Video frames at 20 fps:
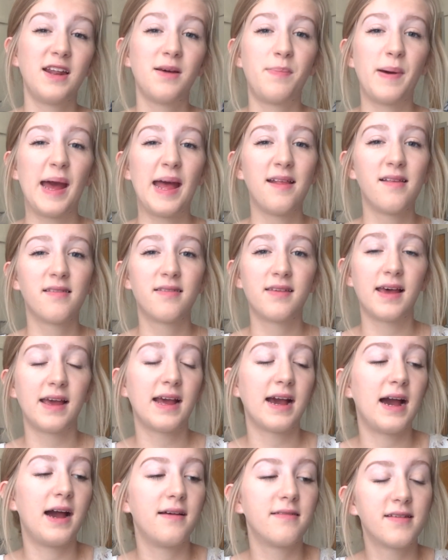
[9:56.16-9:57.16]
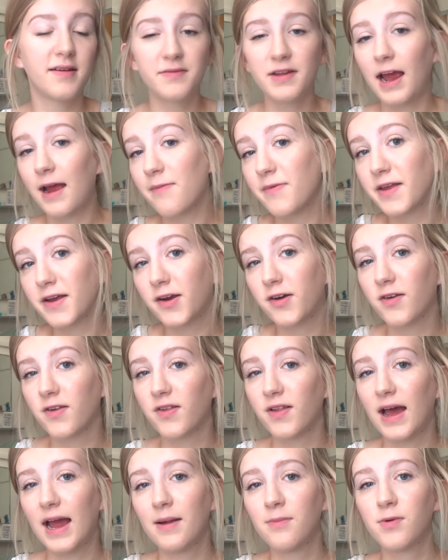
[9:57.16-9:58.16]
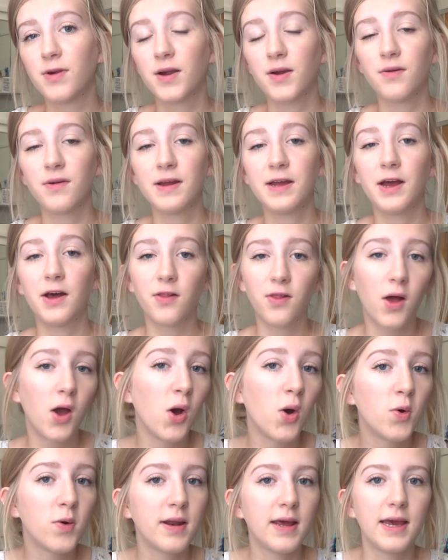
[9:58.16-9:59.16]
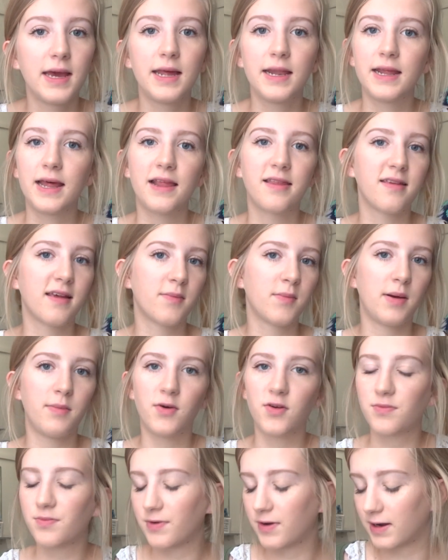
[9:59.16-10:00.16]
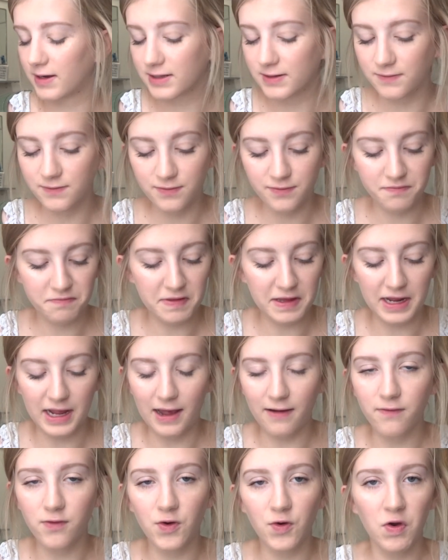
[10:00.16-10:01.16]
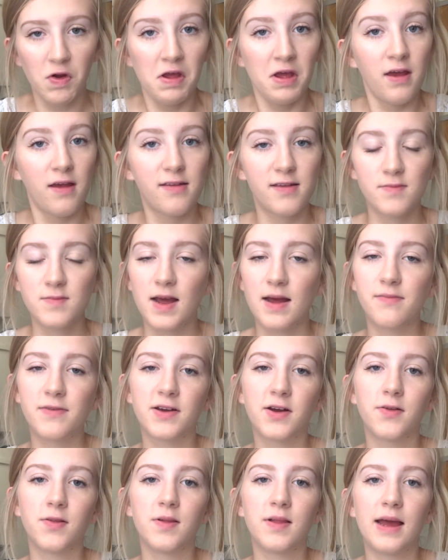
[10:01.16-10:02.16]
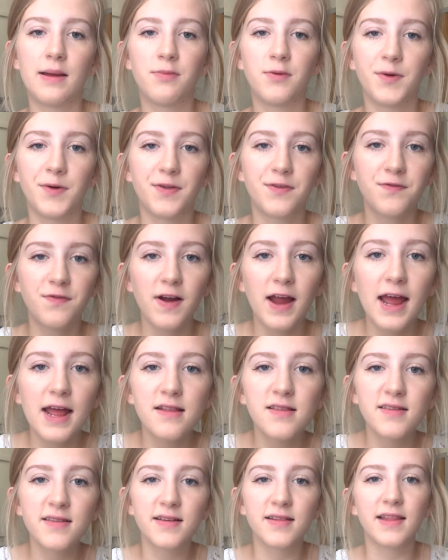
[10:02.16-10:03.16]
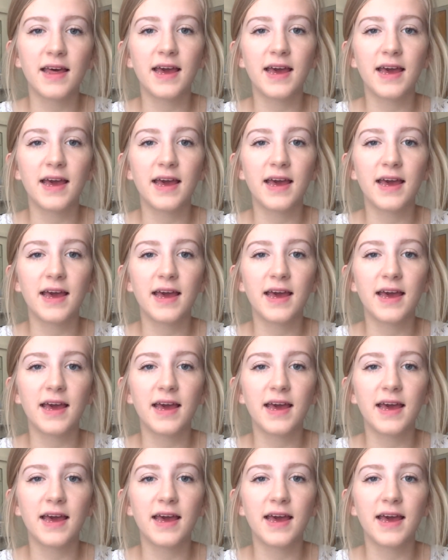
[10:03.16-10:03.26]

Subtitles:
depends. Like, sometimes I go to the library alone, and that's like my most productive thing ever. Sometimes I go to the library with friends, and